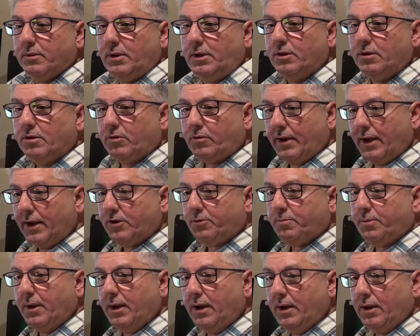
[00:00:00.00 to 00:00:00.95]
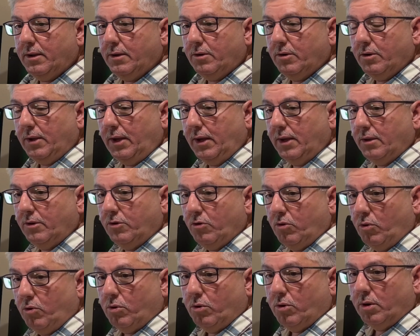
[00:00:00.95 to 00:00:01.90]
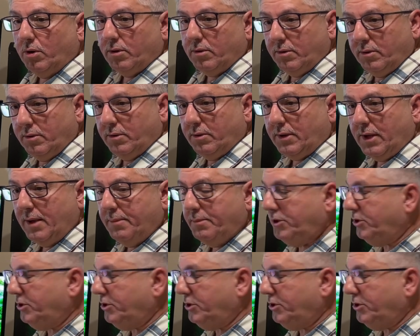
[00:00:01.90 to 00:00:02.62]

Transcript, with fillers: either CrashPlan and or time